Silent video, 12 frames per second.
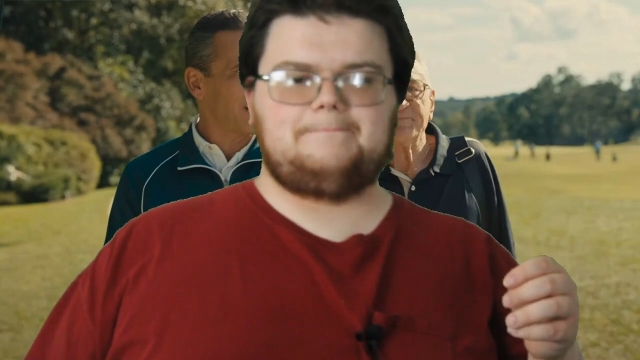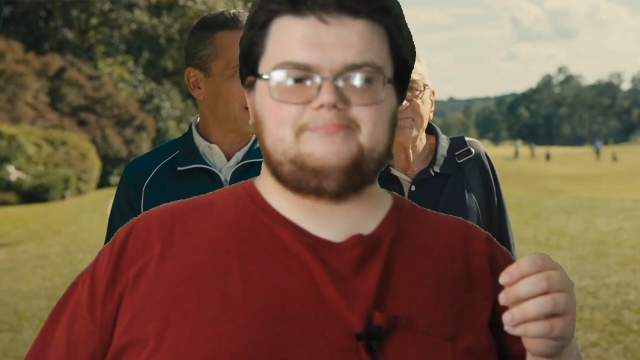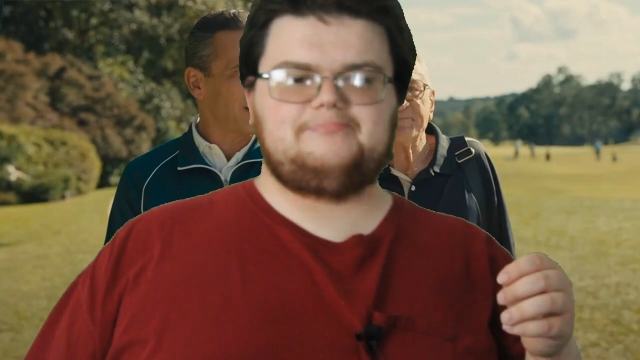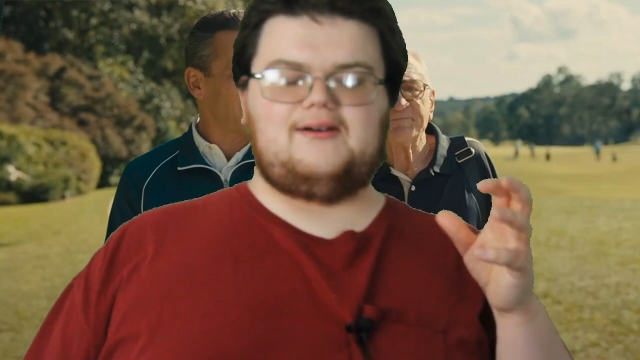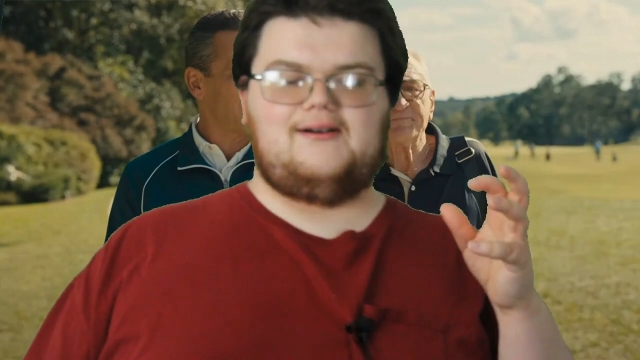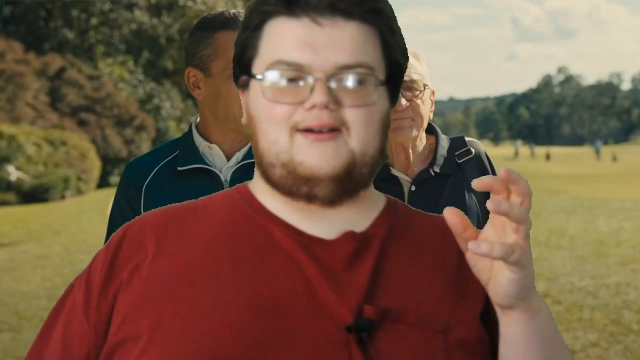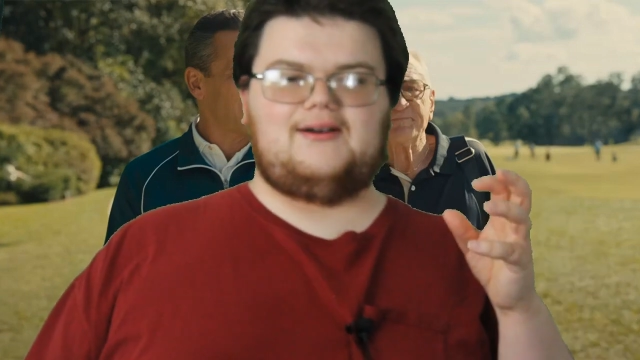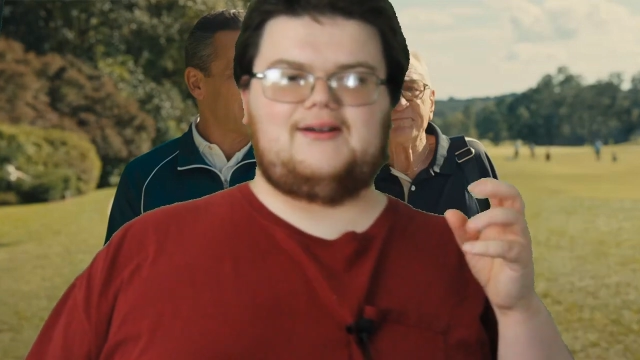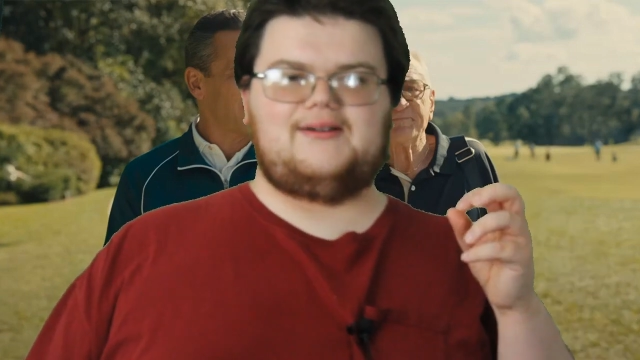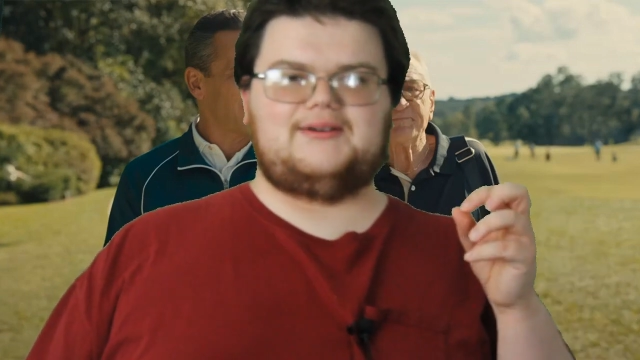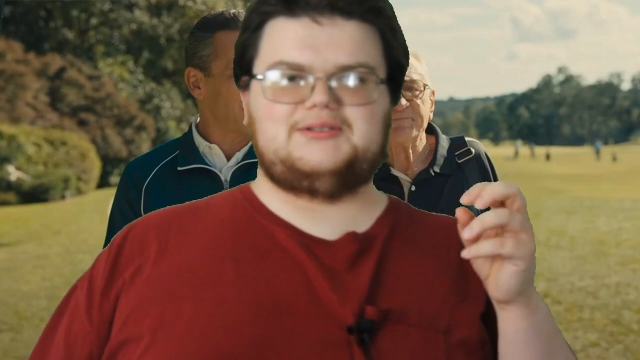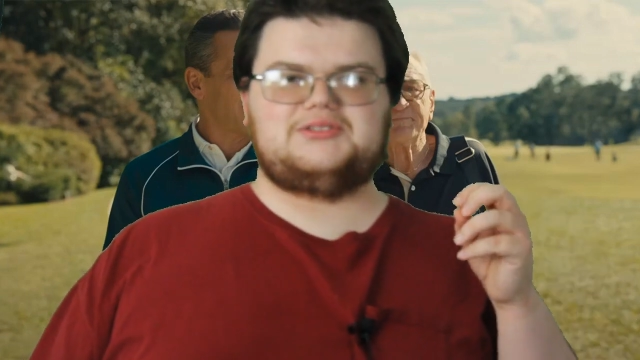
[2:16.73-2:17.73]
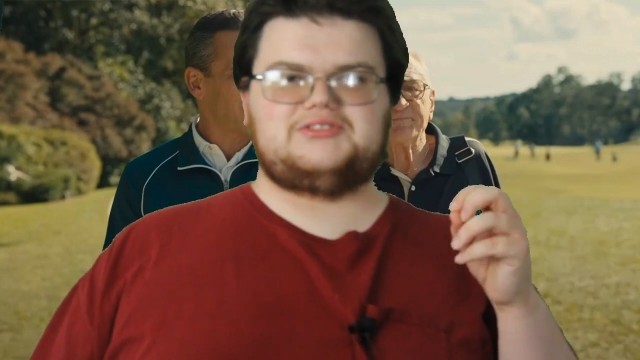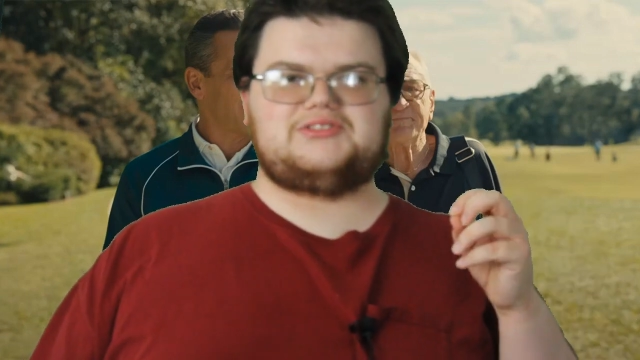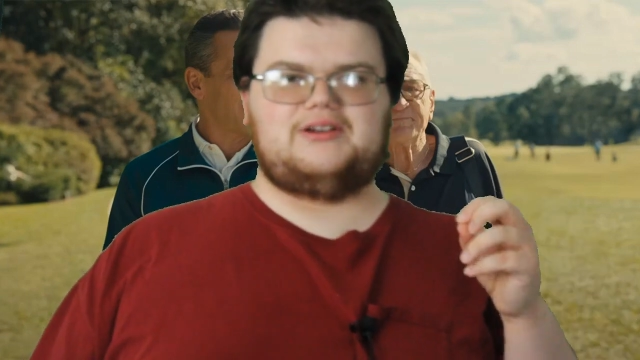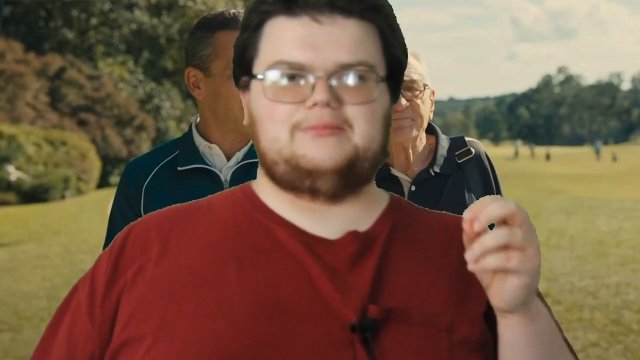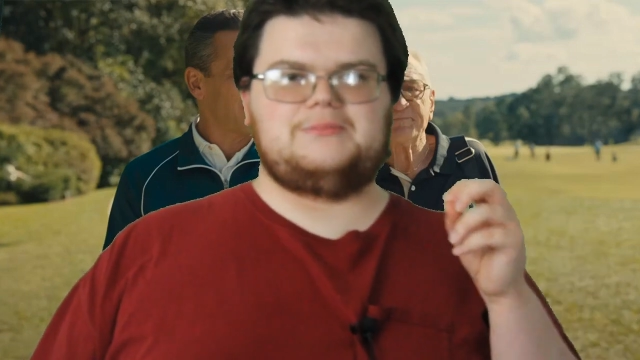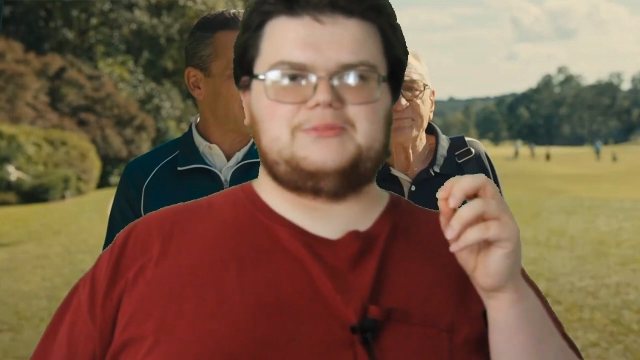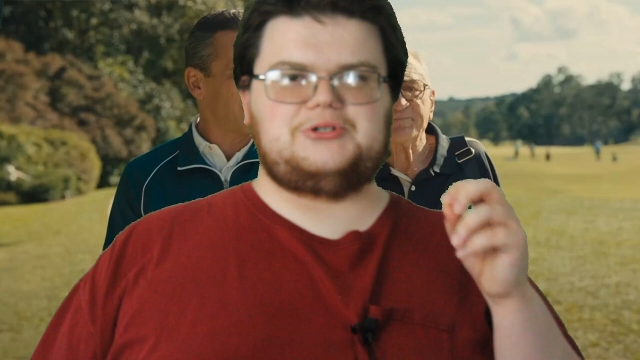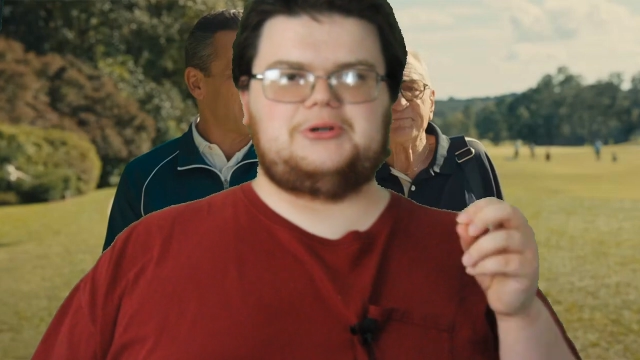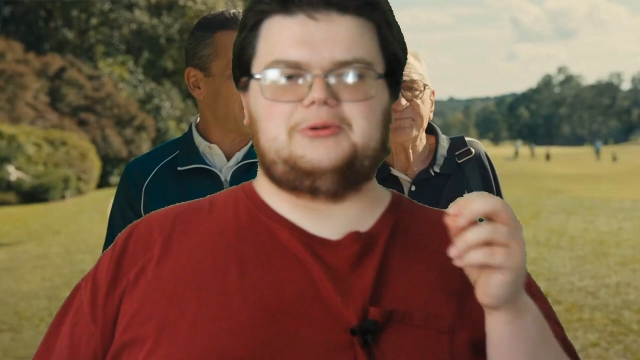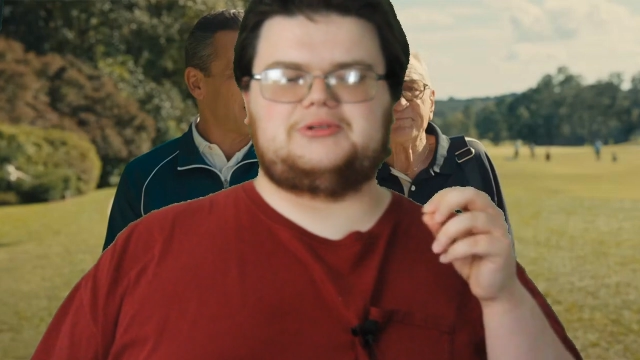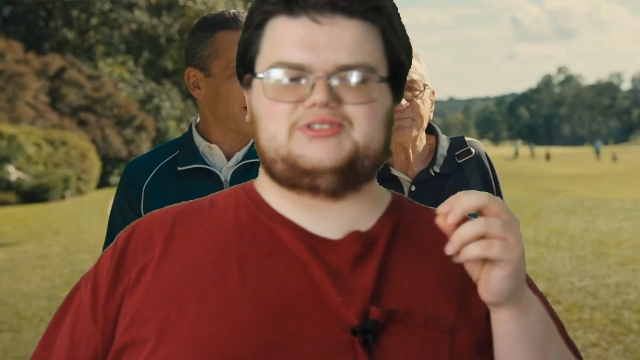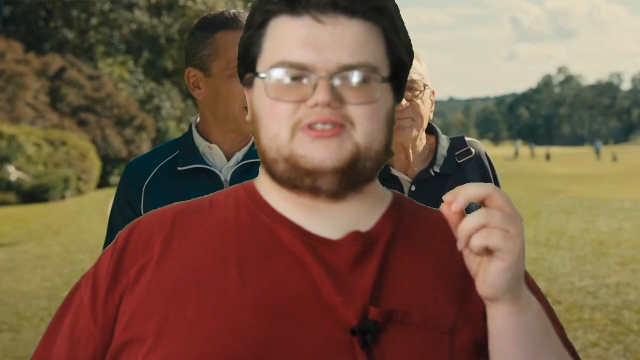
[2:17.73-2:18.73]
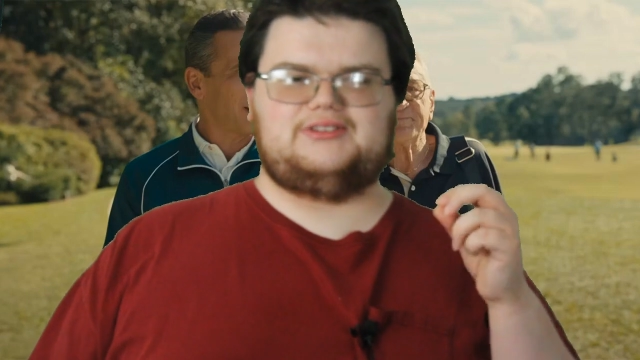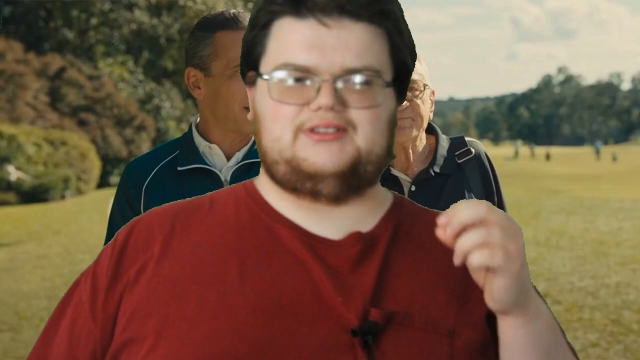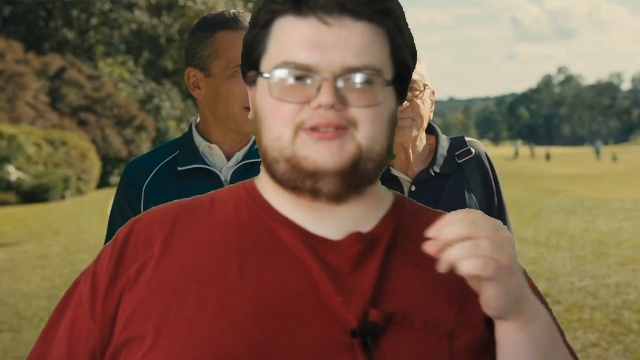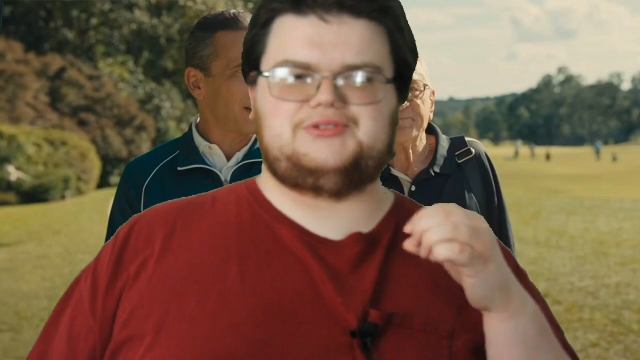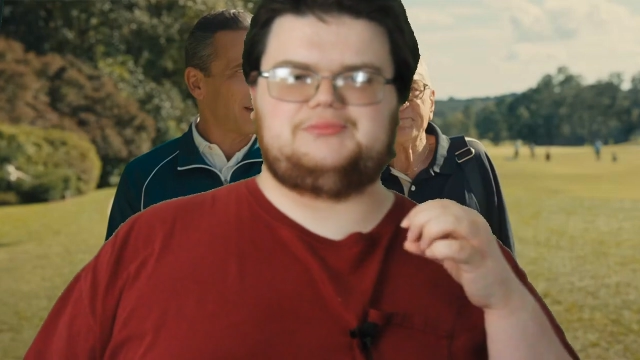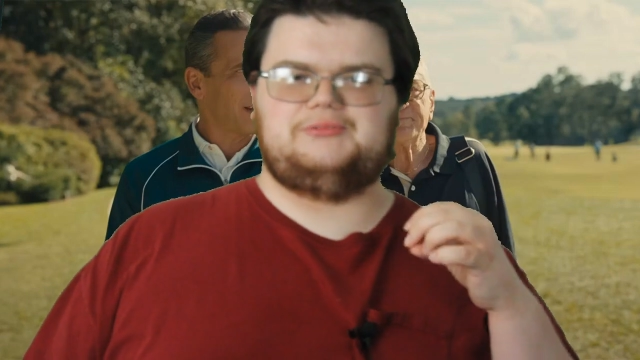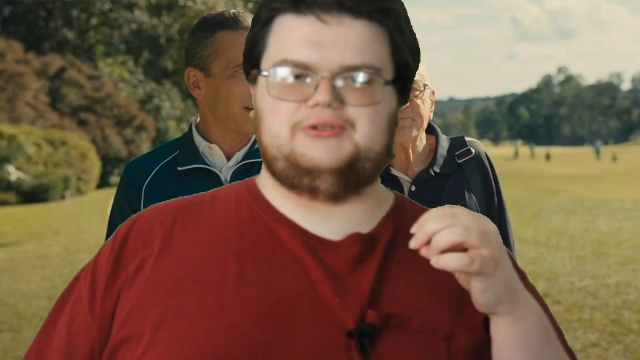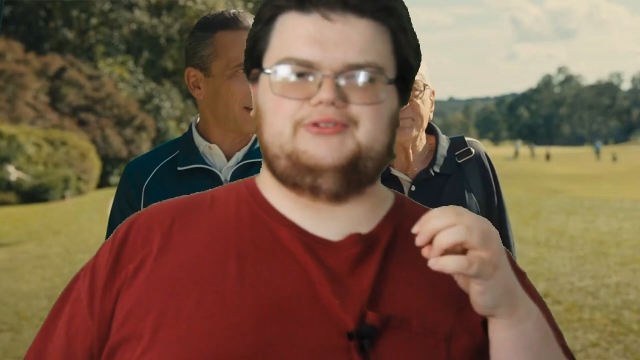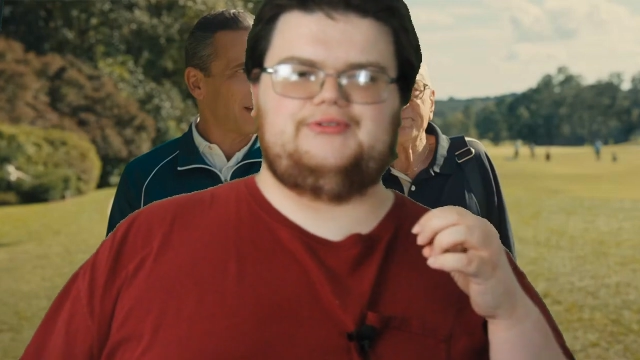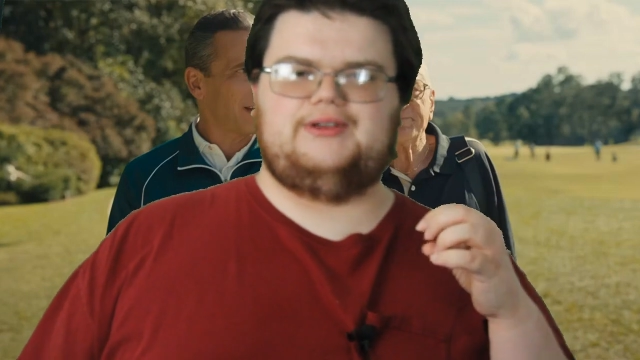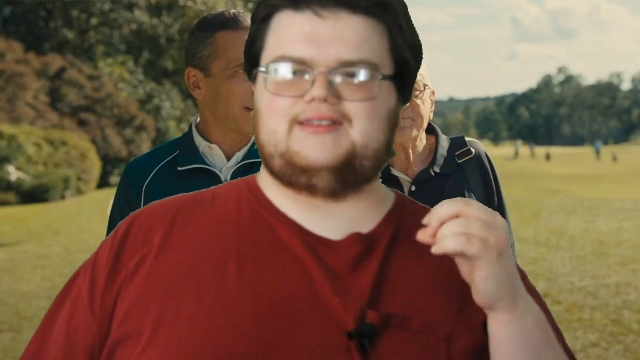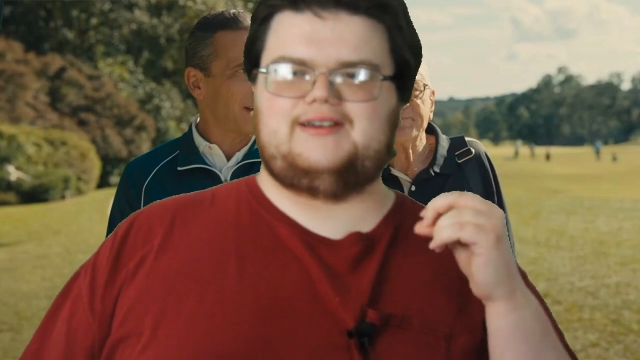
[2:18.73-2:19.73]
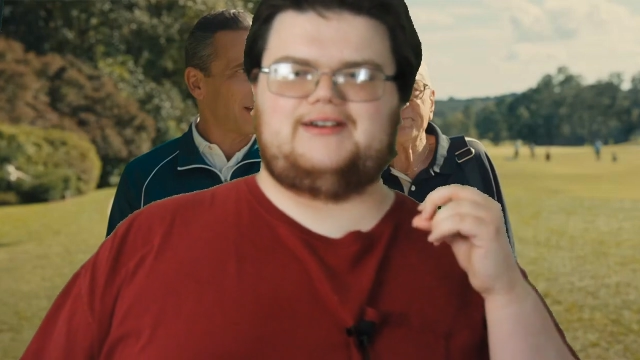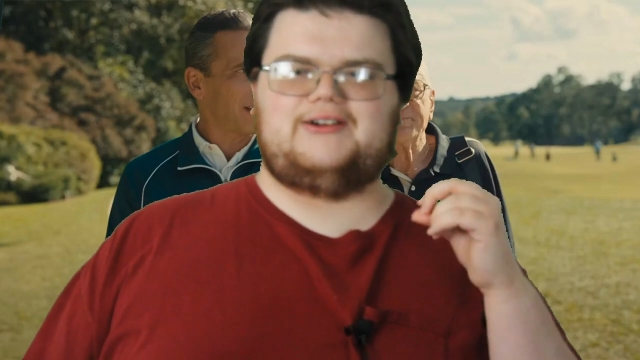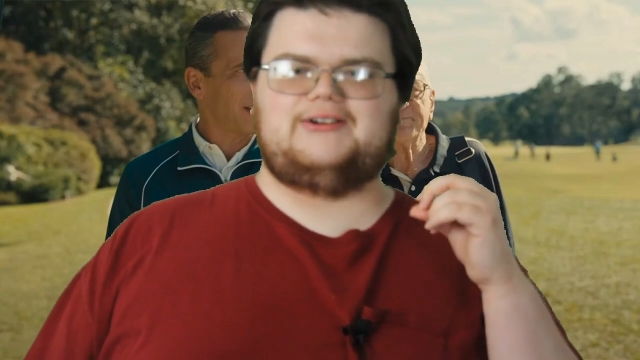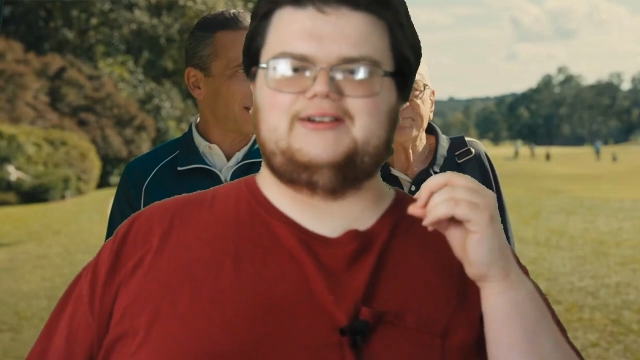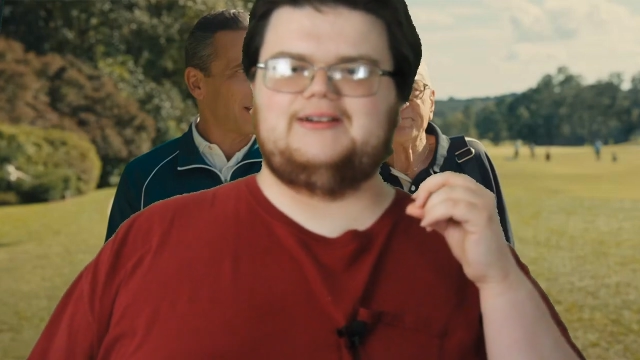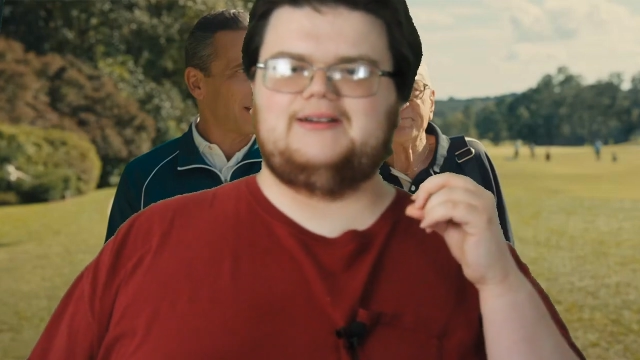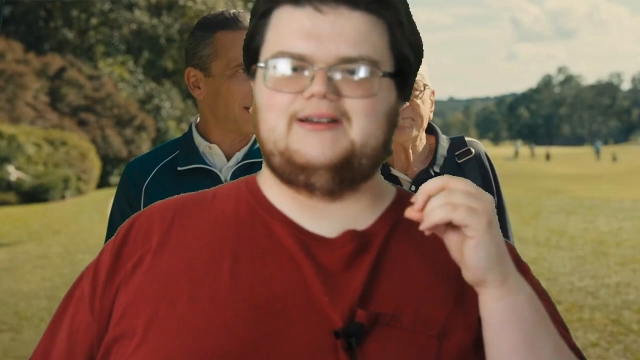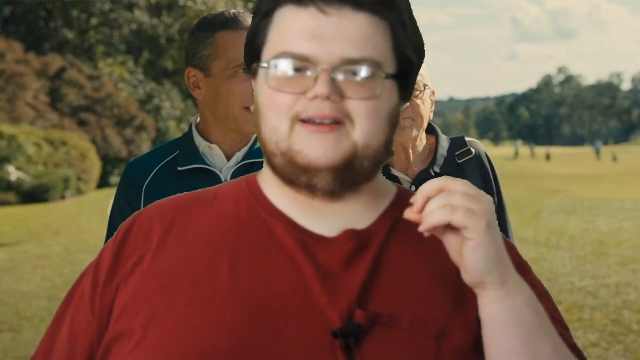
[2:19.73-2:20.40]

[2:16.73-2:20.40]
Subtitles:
there are some jokes in this movie that are